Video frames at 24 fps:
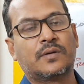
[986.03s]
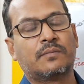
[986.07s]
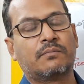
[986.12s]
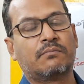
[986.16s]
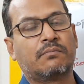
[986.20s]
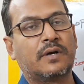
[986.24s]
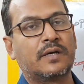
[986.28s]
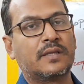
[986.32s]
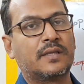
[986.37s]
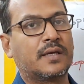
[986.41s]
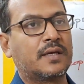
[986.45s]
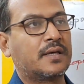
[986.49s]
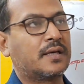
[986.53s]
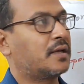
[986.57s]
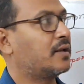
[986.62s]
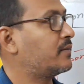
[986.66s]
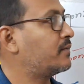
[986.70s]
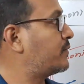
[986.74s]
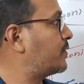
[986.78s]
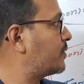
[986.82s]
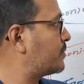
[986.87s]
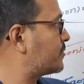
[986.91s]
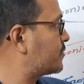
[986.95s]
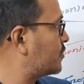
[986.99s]
by the
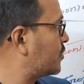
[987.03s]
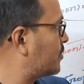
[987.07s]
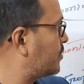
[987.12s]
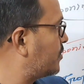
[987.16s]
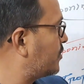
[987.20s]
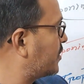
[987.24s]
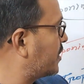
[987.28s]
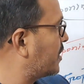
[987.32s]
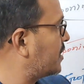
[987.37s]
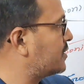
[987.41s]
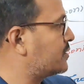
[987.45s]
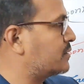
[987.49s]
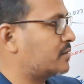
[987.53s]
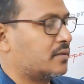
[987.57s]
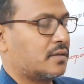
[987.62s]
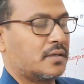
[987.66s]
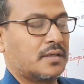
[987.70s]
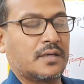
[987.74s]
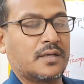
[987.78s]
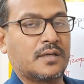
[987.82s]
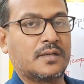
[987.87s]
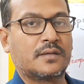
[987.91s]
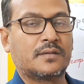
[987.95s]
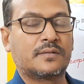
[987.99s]
help of
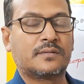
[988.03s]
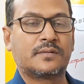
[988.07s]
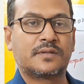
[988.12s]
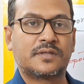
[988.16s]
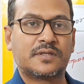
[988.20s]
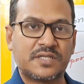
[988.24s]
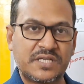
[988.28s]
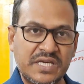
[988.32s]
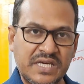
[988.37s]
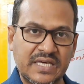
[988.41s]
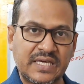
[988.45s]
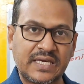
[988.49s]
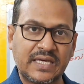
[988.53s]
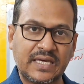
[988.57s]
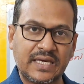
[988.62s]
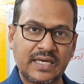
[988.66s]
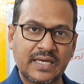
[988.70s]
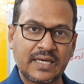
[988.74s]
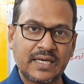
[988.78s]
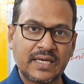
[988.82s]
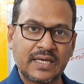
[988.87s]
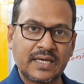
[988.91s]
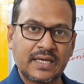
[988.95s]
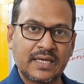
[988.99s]
troponin T
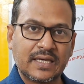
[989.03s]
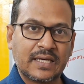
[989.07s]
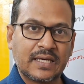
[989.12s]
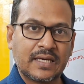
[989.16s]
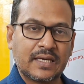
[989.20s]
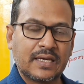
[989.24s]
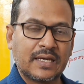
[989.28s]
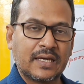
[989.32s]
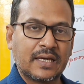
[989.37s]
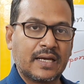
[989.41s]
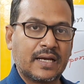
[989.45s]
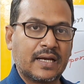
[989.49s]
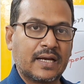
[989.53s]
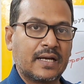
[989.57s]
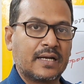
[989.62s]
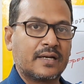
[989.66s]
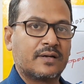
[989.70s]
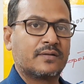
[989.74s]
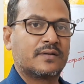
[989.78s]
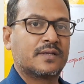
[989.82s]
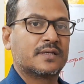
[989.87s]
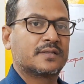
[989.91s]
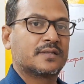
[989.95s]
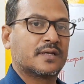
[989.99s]

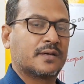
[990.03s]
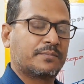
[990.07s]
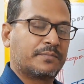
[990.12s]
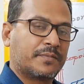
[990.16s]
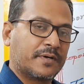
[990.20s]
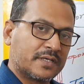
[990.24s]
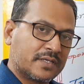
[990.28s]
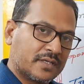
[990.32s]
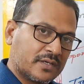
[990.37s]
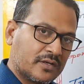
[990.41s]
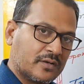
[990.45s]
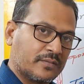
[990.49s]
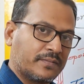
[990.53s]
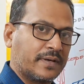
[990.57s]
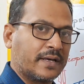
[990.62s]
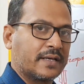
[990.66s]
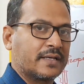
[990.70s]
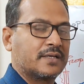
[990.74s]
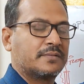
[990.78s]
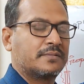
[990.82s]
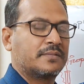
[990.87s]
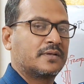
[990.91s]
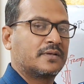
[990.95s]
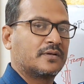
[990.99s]
and the suppression of
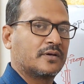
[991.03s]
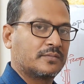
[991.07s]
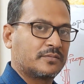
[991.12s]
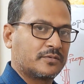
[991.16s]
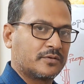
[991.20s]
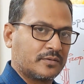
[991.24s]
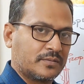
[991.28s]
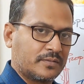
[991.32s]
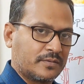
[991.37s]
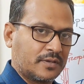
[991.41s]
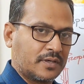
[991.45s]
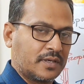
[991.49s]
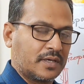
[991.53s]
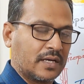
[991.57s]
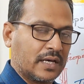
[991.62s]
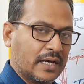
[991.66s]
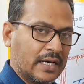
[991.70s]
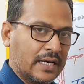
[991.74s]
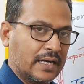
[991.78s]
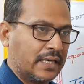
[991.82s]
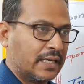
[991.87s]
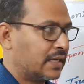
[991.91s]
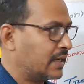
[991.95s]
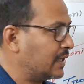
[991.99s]
activity of troponin
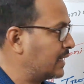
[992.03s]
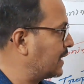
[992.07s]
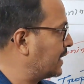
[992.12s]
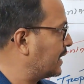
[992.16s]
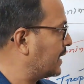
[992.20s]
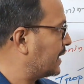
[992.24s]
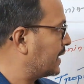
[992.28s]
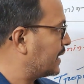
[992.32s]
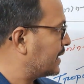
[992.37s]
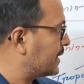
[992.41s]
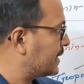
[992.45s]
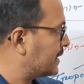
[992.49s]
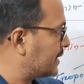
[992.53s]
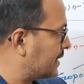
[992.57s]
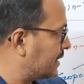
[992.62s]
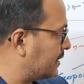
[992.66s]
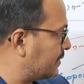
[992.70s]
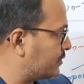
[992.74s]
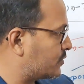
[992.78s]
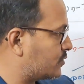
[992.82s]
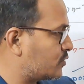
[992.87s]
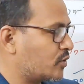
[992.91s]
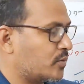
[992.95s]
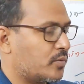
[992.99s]
I.
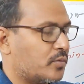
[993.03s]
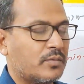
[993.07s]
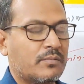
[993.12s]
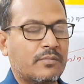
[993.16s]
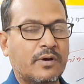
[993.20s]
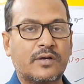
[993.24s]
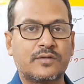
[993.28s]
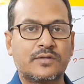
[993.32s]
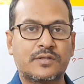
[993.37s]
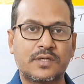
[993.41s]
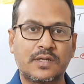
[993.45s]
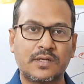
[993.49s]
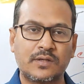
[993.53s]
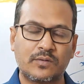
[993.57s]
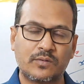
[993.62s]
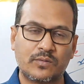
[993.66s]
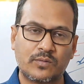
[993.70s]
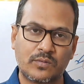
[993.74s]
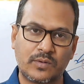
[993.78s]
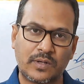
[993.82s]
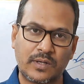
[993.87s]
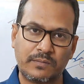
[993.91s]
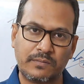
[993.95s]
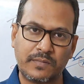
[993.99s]
The tropomyosin
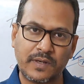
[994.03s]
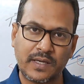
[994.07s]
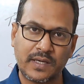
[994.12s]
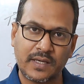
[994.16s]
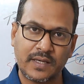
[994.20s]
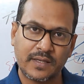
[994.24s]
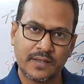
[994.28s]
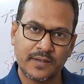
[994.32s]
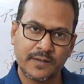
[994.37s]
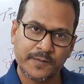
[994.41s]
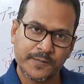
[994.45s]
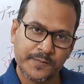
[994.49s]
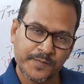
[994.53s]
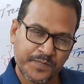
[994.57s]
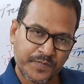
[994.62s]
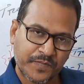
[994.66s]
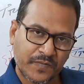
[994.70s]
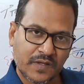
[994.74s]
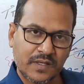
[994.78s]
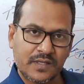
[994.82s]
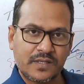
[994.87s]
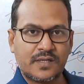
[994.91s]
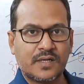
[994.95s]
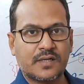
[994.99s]
will be
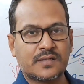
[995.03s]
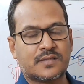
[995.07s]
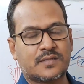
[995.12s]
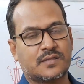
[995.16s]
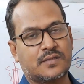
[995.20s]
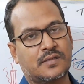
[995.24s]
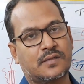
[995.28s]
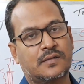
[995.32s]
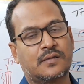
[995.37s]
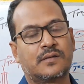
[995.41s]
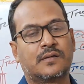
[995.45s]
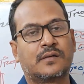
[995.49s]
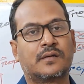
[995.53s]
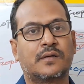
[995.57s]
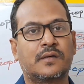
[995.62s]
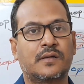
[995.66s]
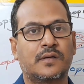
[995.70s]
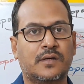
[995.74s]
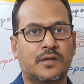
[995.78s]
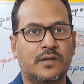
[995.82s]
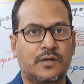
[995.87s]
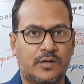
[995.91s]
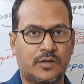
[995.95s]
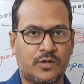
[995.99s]
just
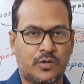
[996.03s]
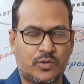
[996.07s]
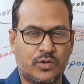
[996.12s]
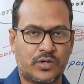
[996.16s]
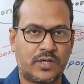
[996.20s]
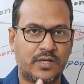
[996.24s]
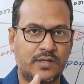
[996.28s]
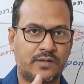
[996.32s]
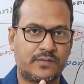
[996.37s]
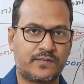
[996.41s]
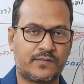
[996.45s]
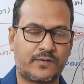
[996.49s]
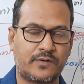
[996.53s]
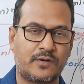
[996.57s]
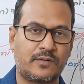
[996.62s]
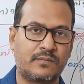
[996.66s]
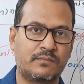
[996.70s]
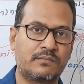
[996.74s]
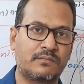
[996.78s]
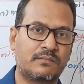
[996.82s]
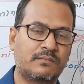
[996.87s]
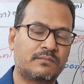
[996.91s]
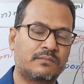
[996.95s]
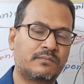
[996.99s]
rotate
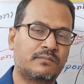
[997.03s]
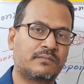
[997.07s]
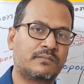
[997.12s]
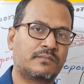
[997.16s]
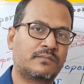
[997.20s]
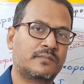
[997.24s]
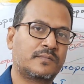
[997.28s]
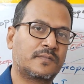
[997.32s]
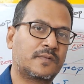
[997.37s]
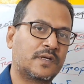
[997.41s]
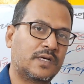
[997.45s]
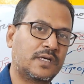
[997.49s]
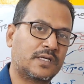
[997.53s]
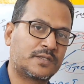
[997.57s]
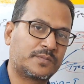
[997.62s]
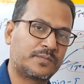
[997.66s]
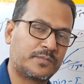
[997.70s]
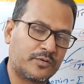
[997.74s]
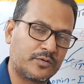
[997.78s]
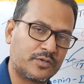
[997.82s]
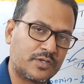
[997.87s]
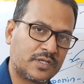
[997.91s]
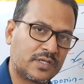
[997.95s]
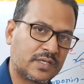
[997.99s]
from its
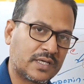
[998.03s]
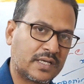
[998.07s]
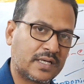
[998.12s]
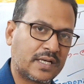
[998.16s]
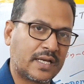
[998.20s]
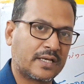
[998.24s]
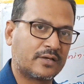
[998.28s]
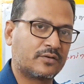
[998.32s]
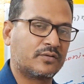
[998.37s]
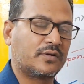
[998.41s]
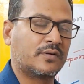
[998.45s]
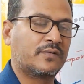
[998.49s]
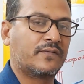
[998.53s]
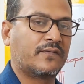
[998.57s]
position, and